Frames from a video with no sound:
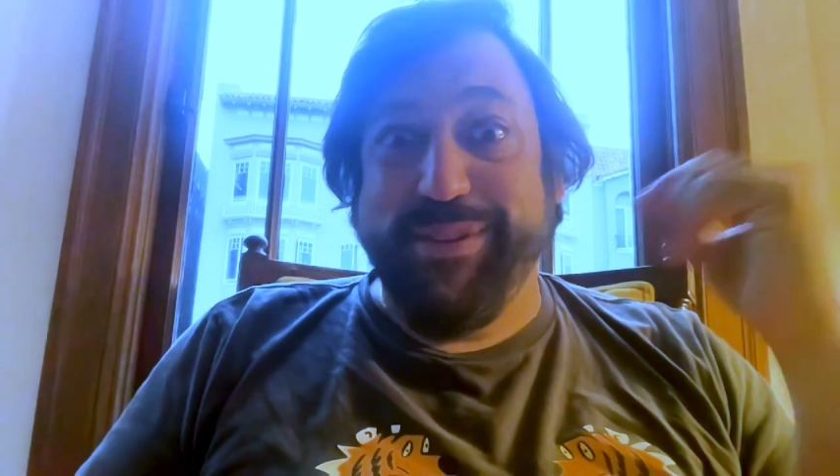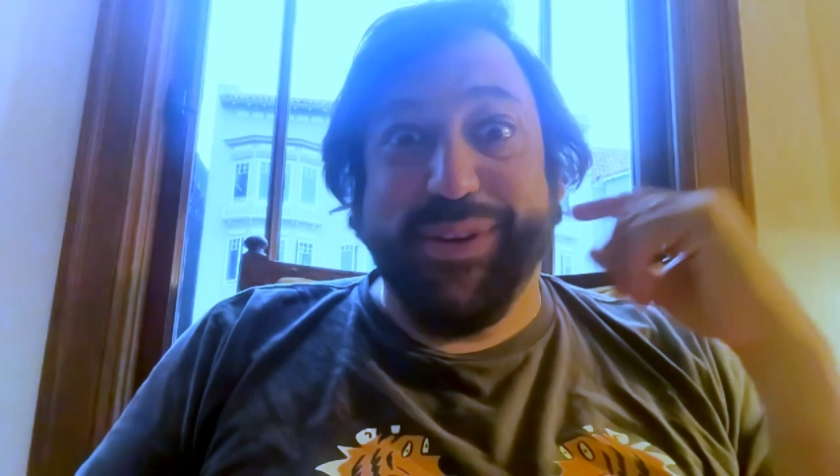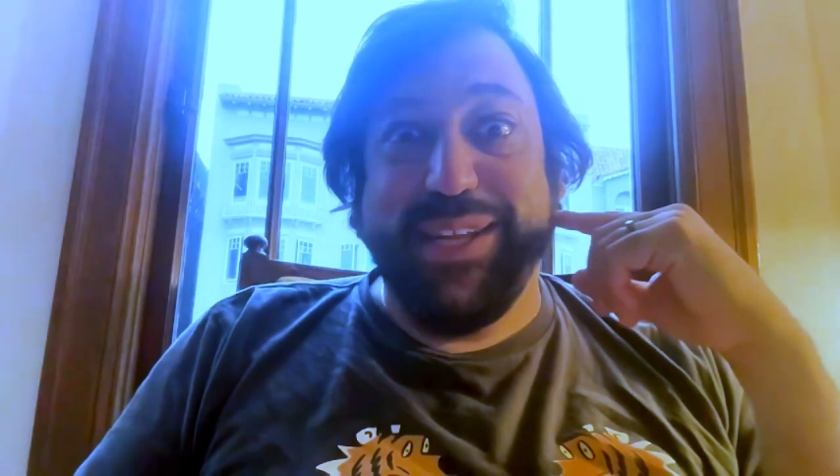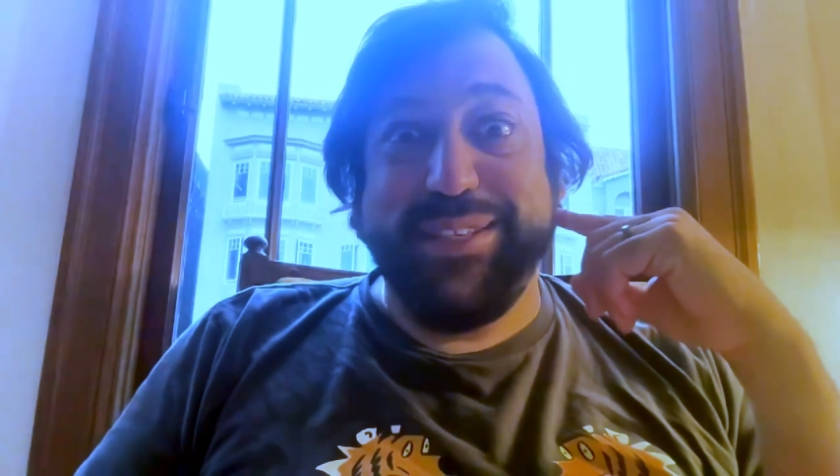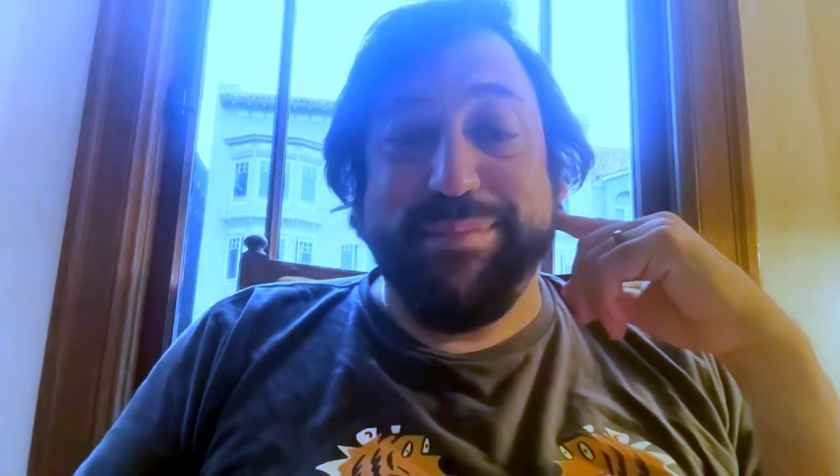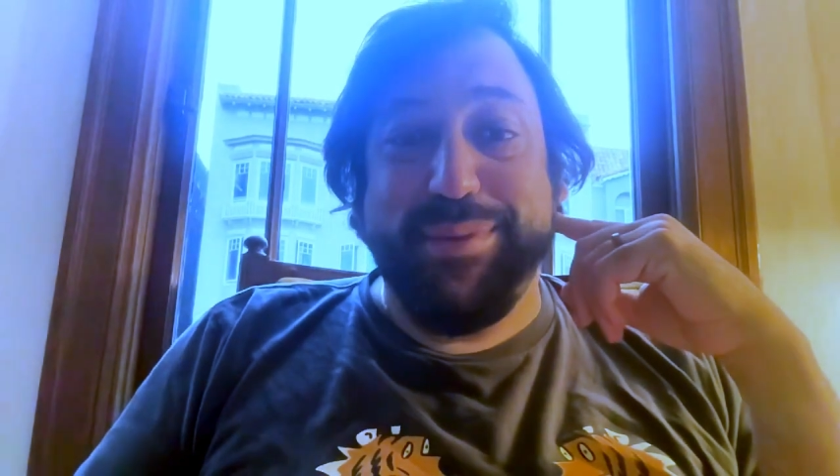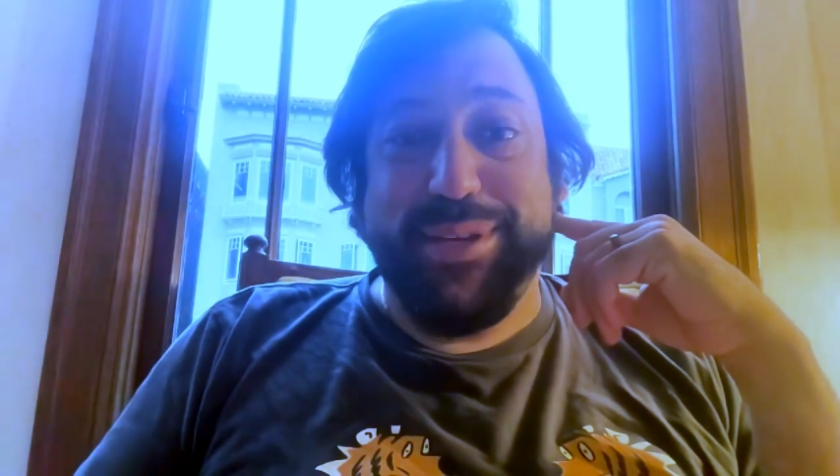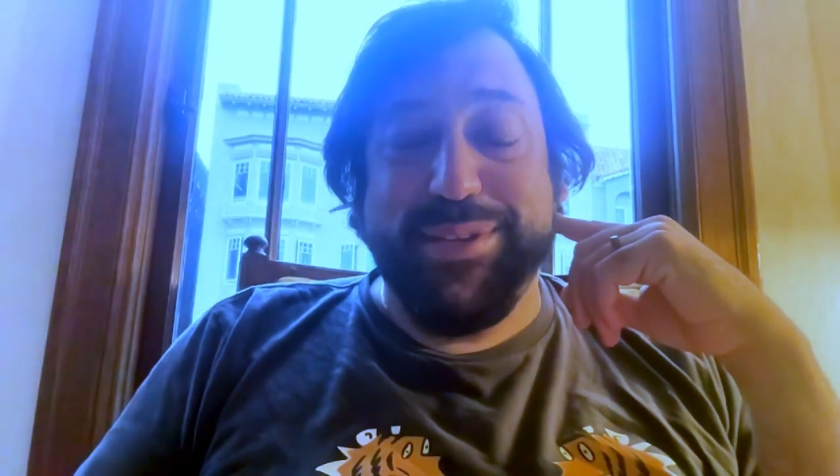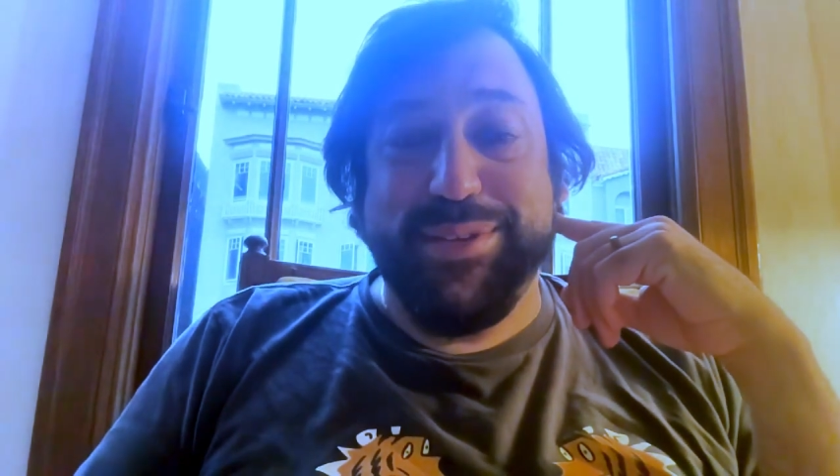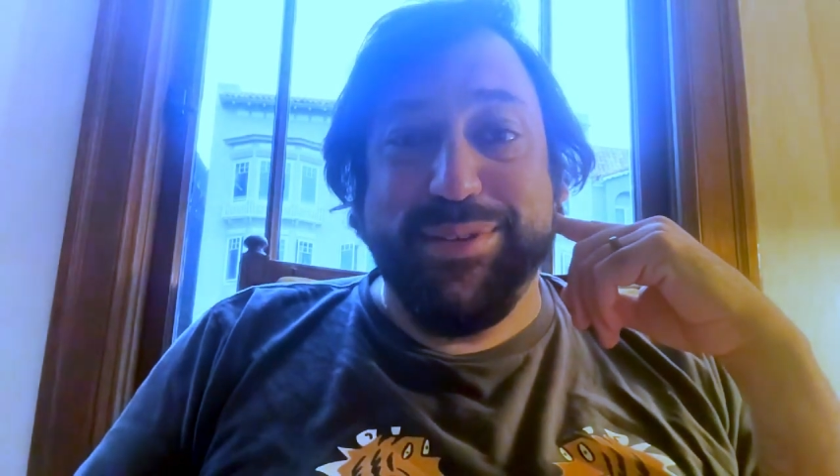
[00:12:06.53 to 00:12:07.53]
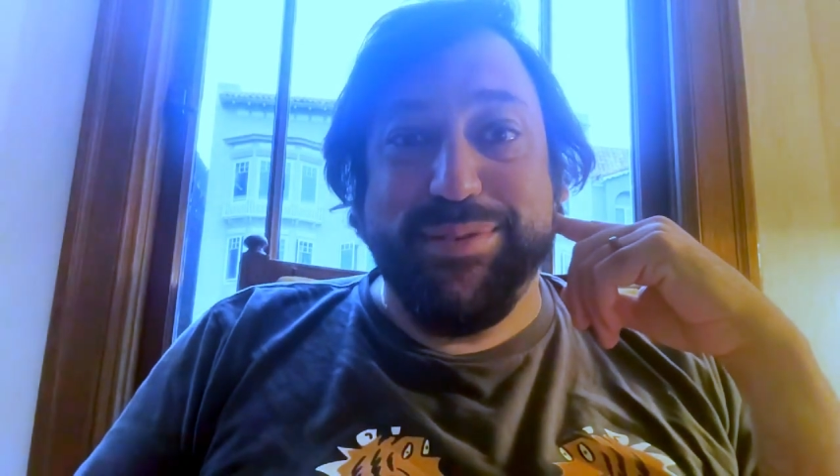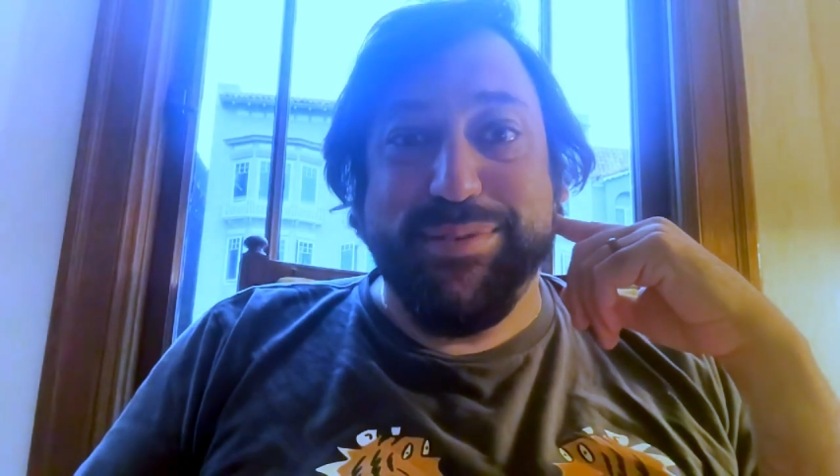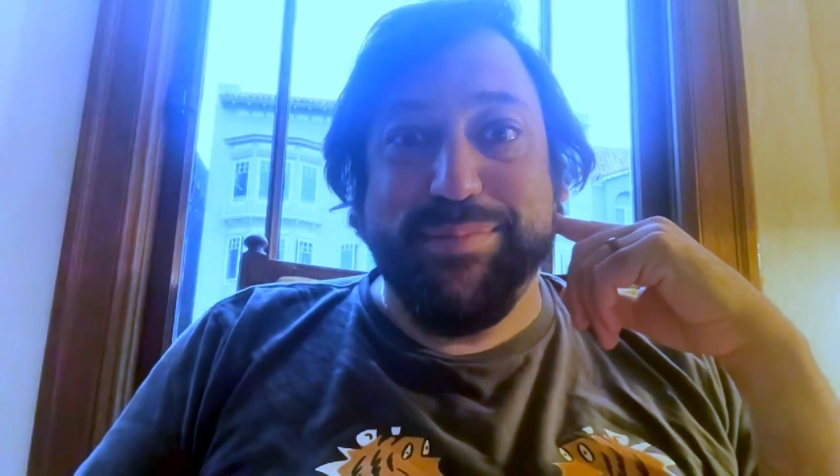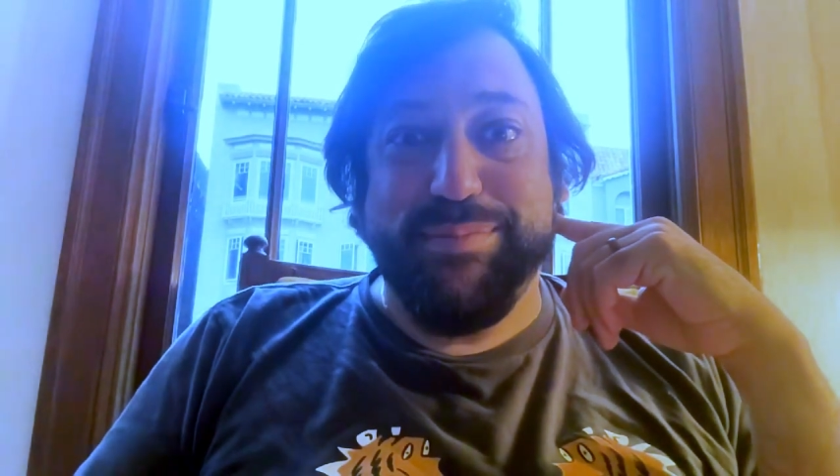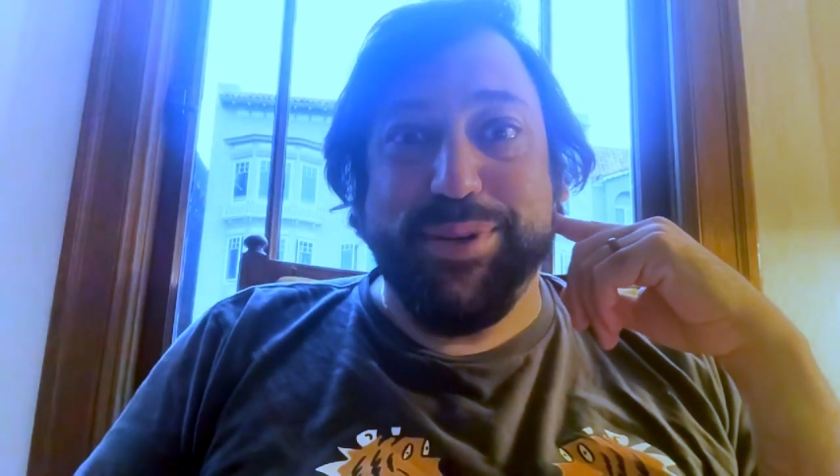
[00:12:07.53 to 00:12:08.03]
get somebody
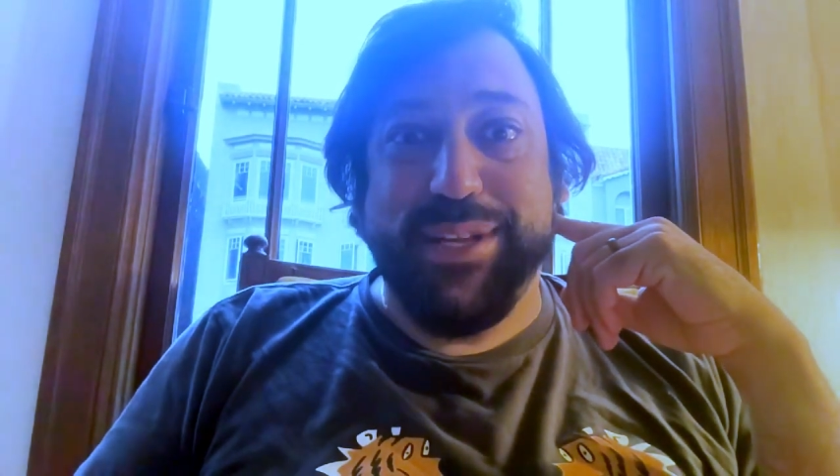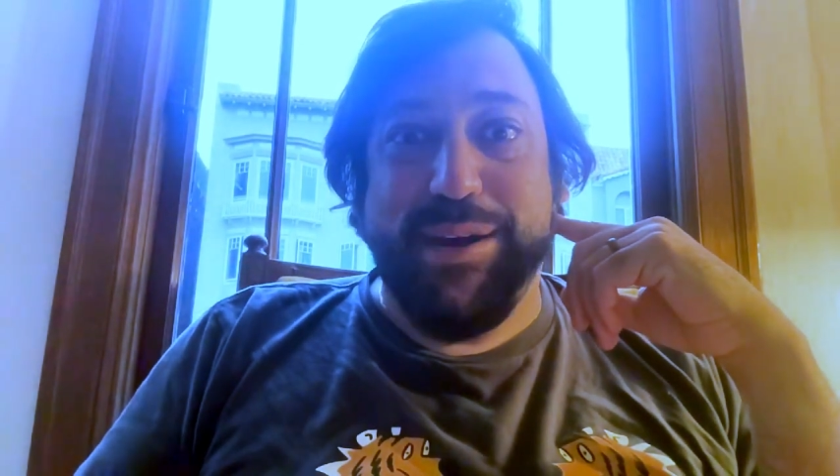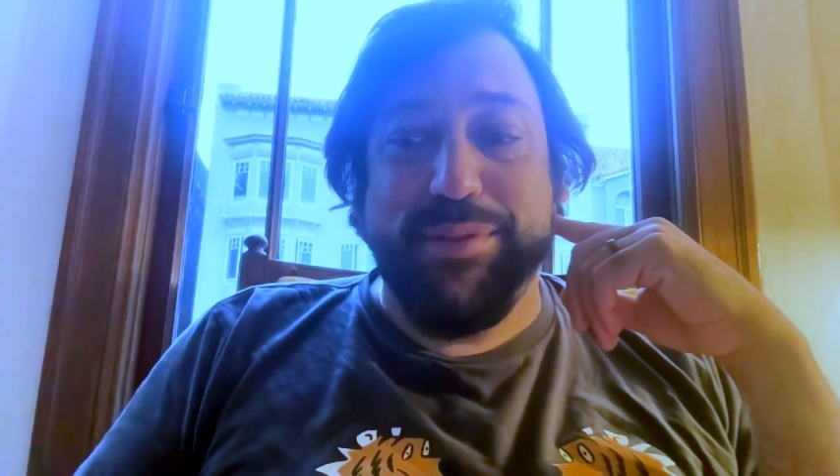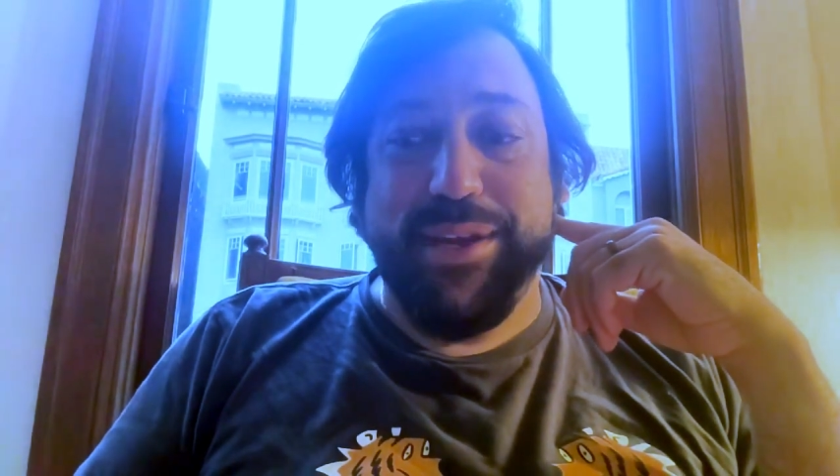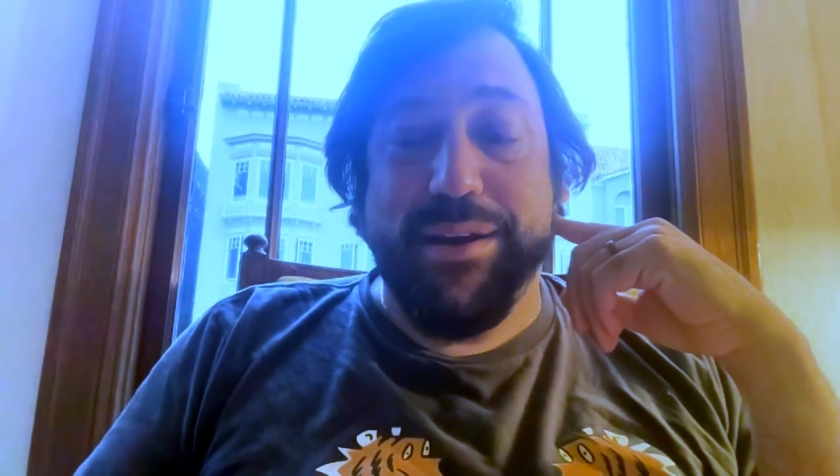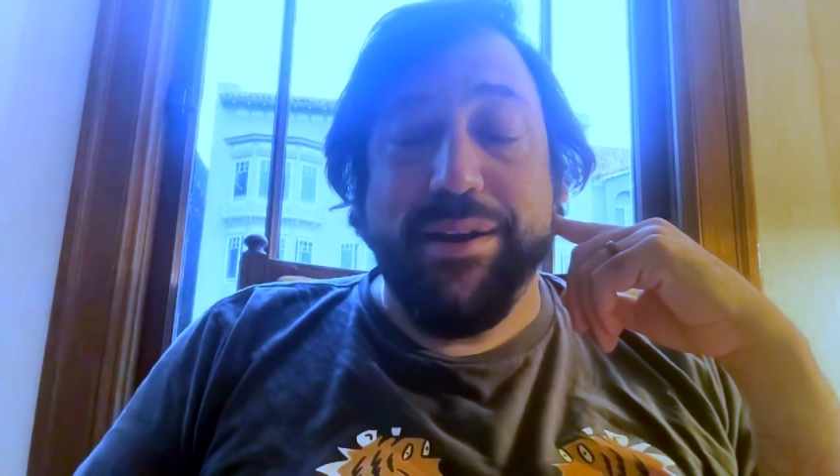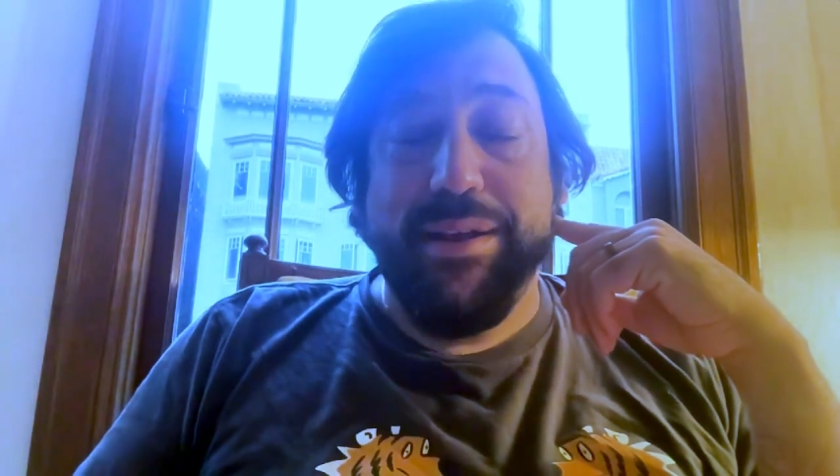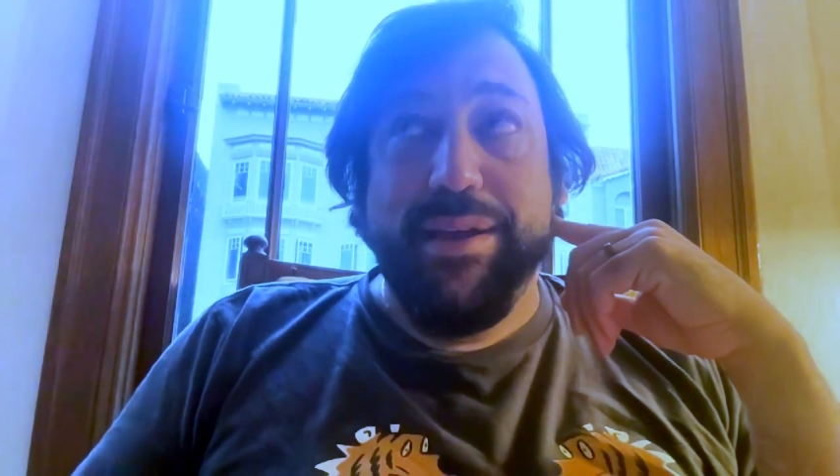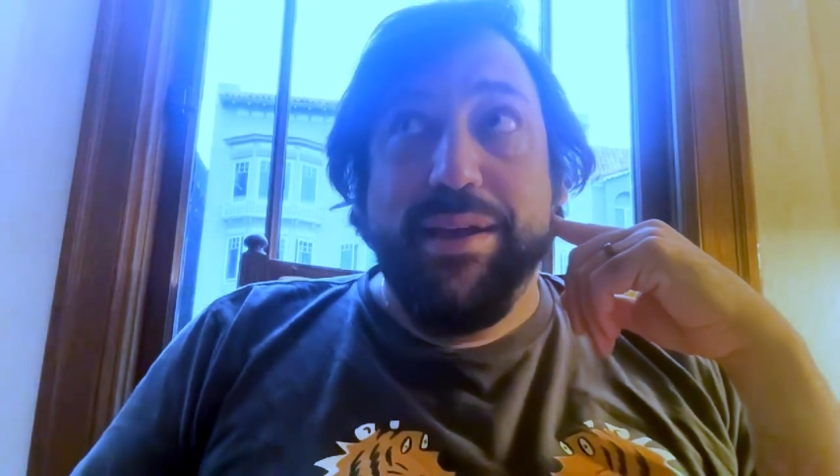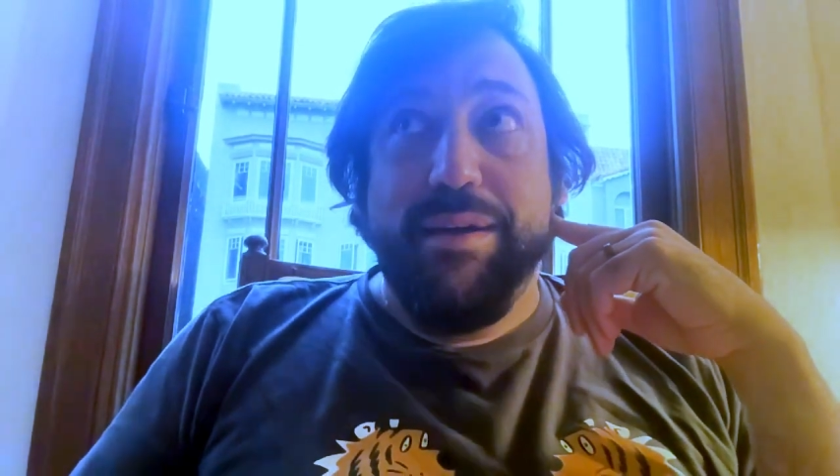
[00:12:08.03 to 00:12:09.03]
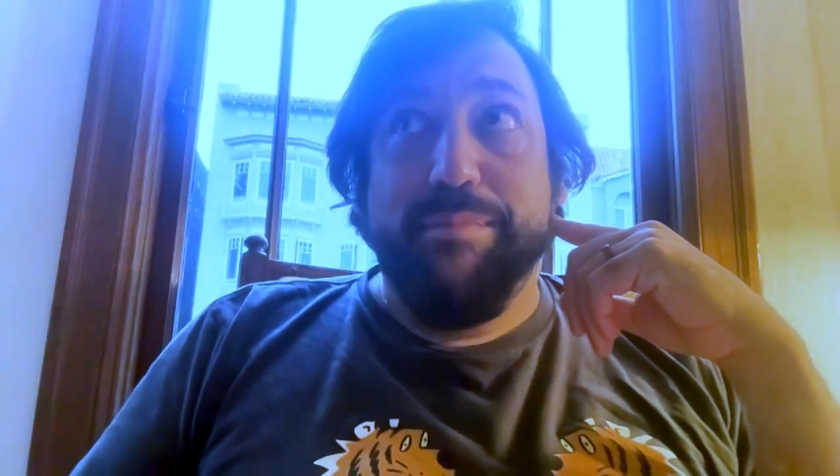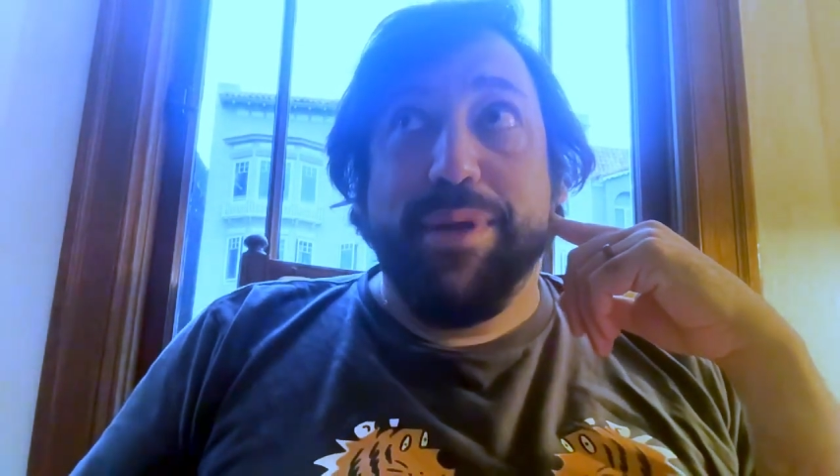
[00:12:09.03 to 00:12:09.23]
to put it out there. But